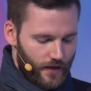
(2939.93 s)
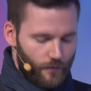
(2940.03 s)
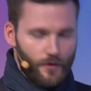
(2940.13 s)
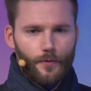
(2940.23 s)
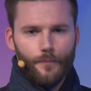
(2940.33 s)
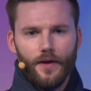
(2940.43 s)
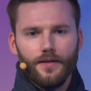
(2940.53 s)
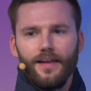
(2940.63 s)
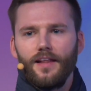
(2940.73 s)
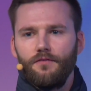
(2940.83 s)
And we've prepared
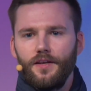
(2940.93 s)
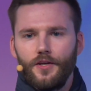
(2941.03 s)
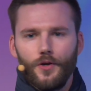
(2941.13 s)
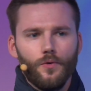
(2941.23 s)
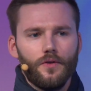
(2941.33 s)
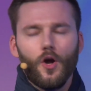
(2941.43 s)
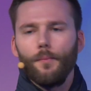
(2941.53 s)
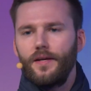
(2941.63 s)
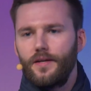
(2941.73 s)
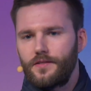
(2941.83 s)
a little video.
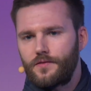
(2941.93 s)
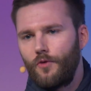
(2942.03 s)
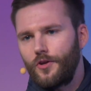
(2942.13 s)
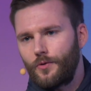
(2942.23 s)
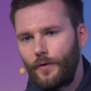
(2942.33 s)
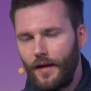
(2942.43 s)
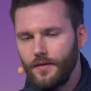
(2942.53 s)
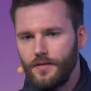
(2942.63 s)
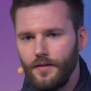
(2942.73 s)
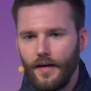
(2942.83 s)
Normally it's virtual
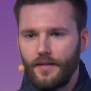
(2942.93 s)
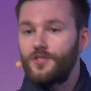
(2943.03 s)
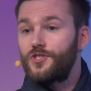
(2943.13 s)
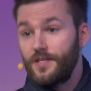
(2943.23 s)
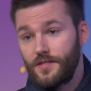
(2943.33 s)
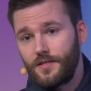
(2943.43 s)
reality and it's just a